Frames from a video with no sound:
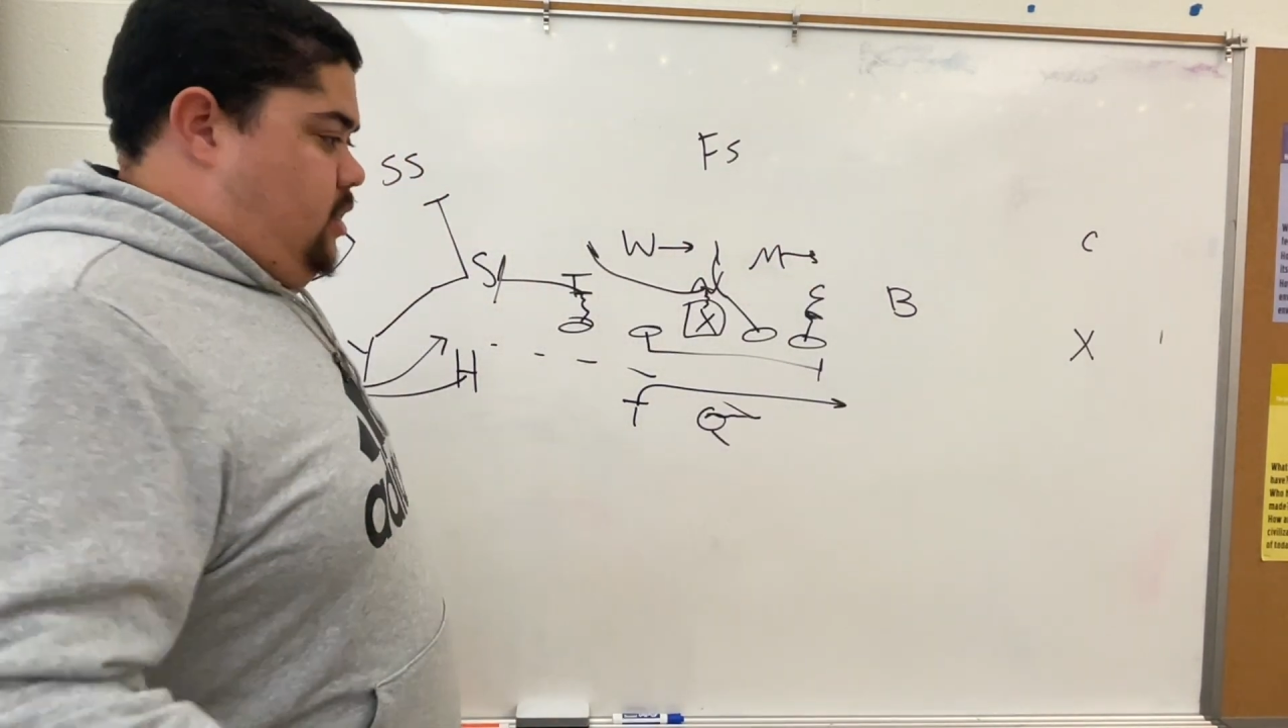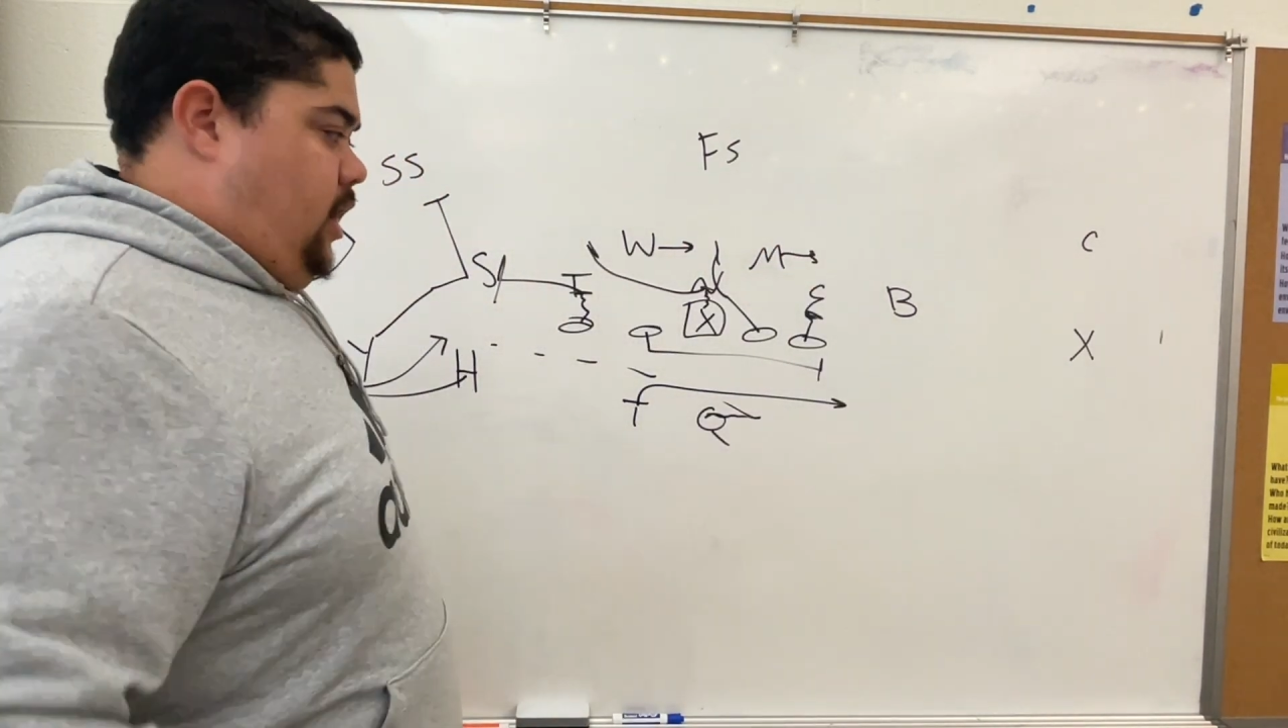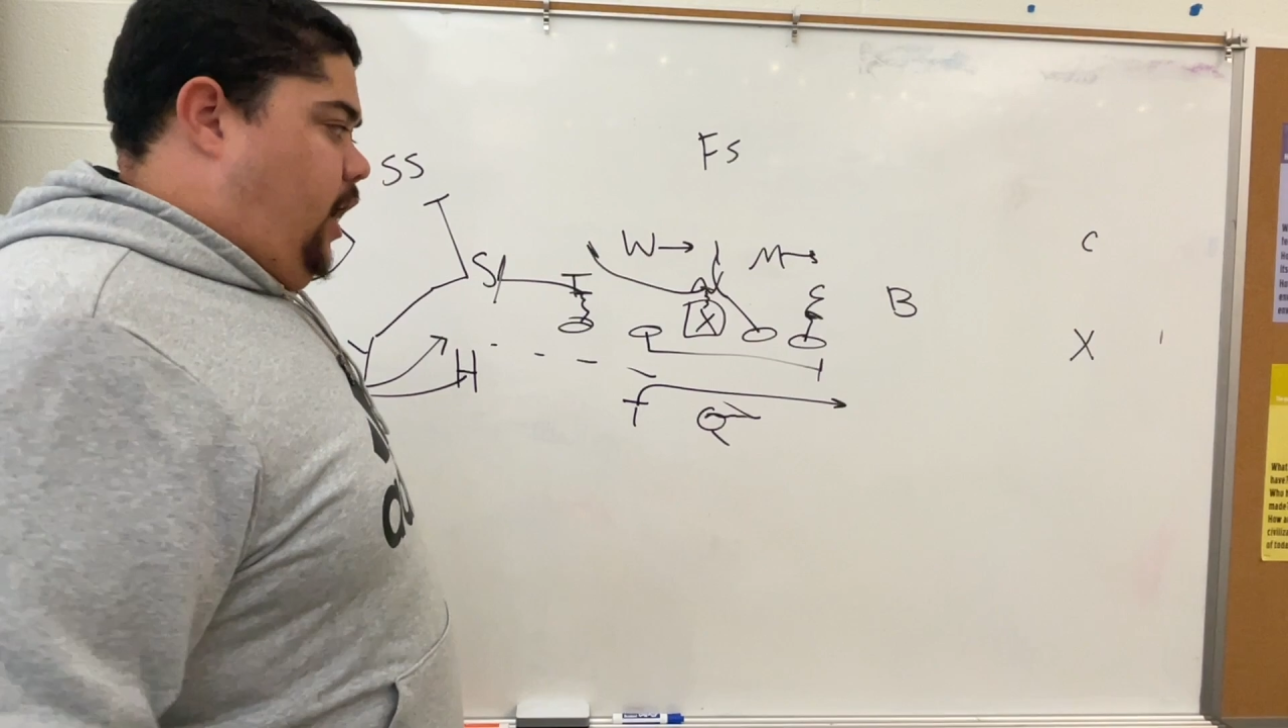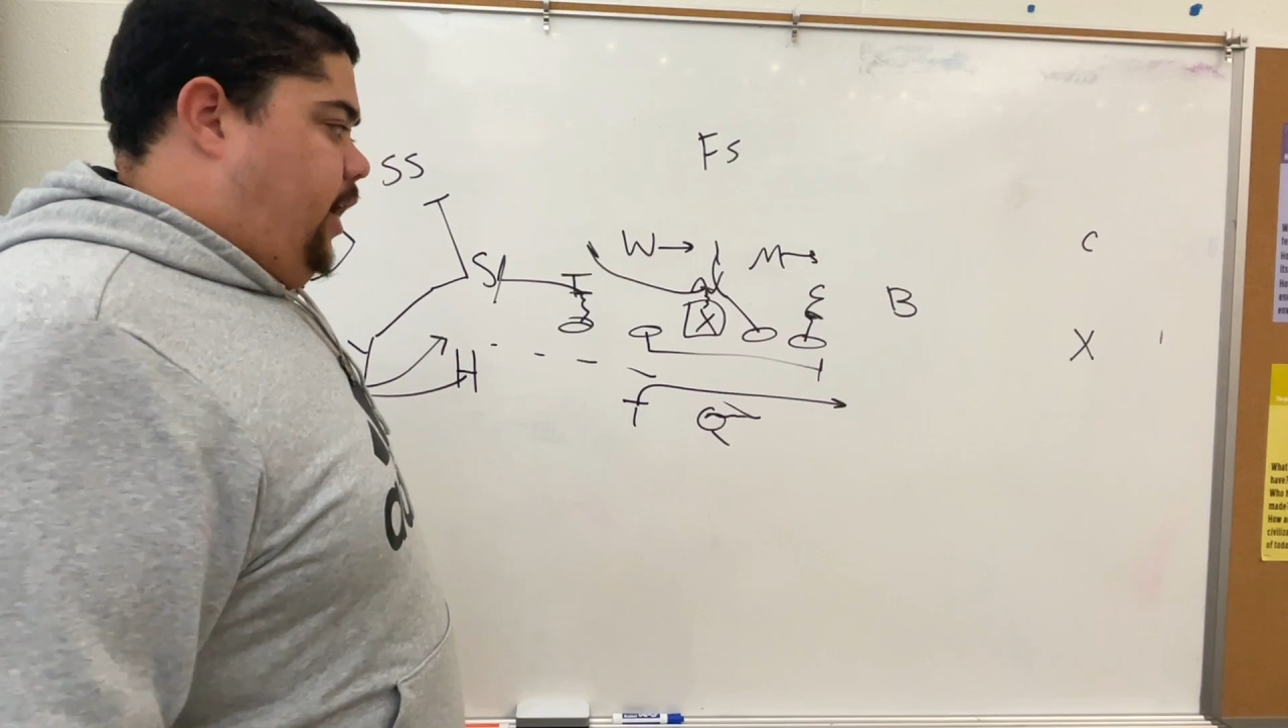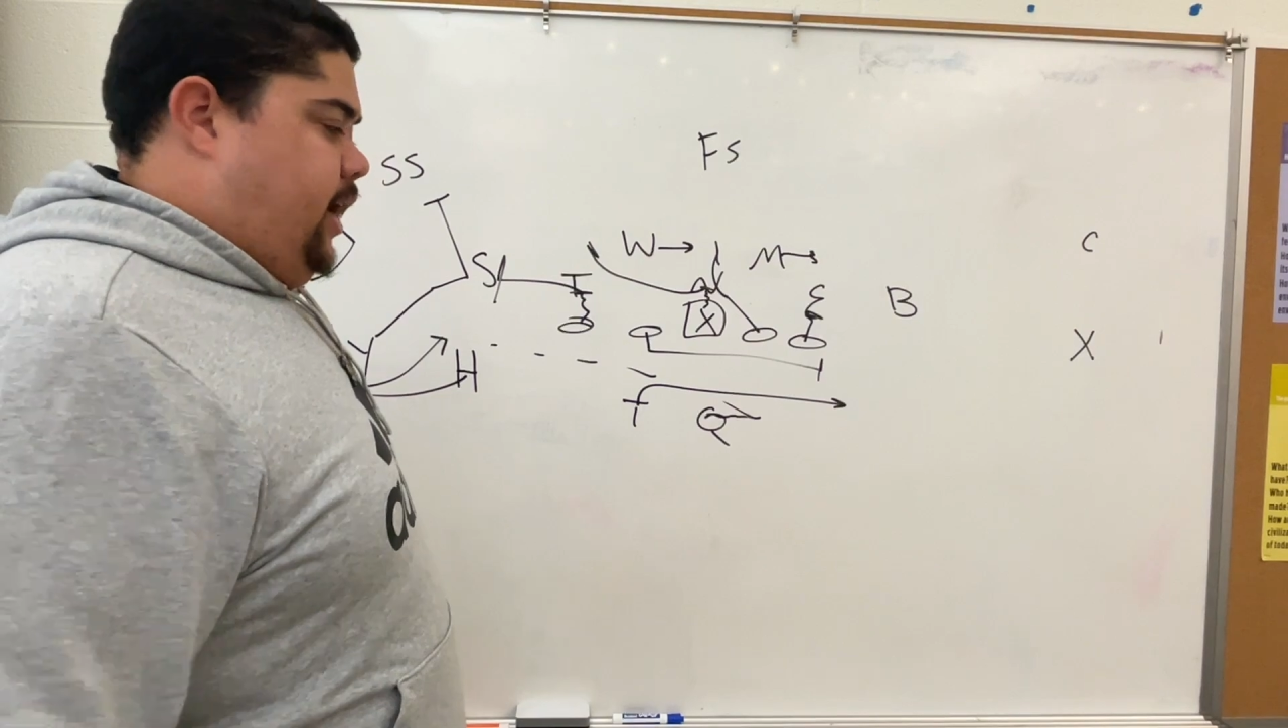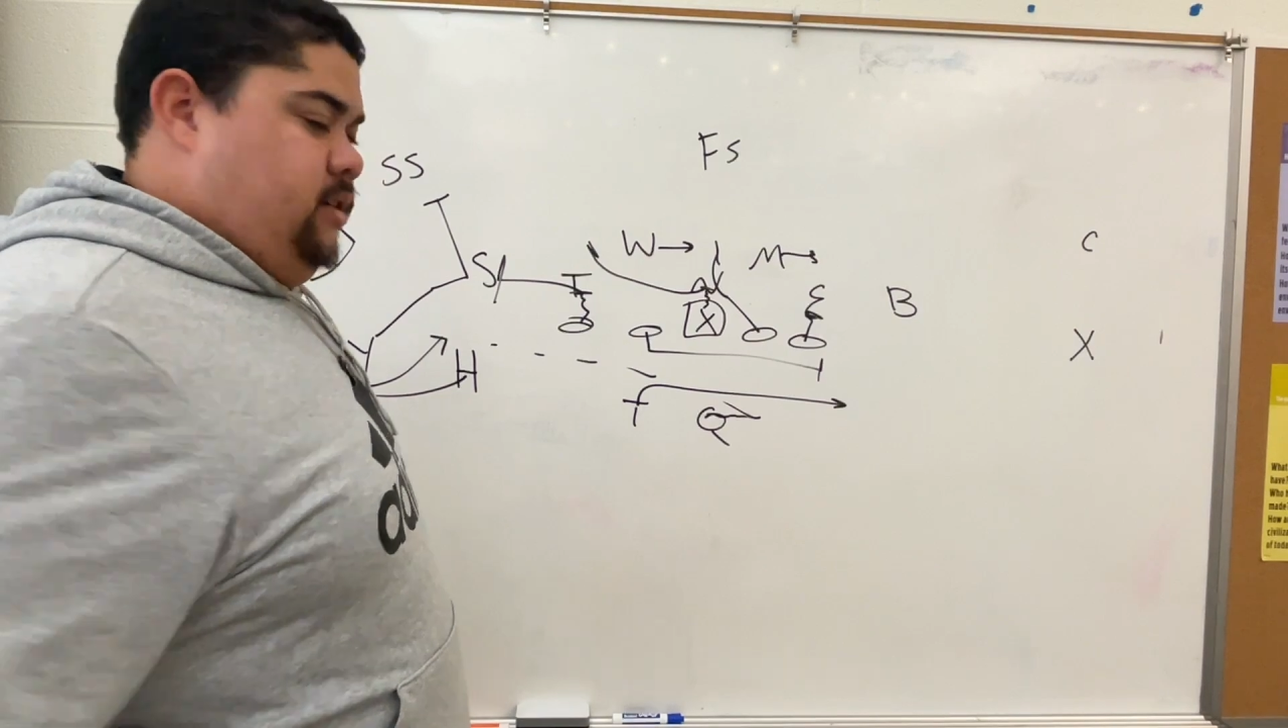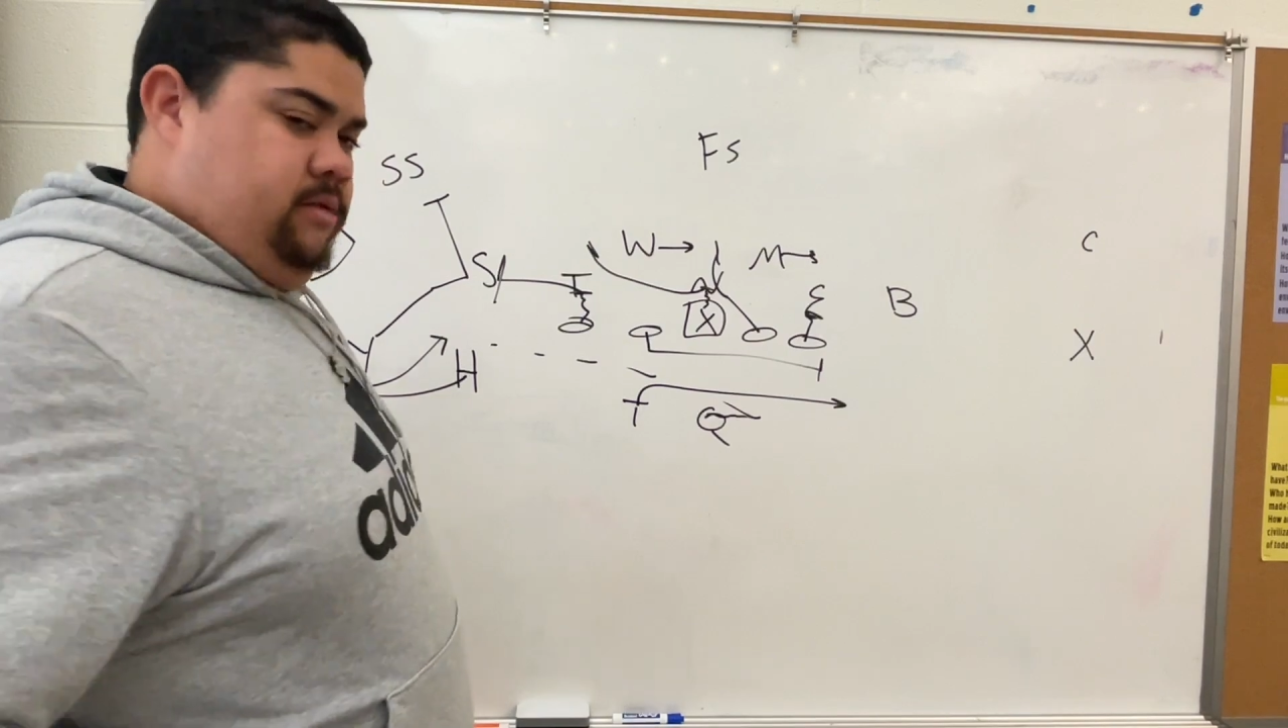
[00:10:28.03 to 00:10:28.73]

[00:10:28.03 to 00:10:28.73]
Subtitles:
all right,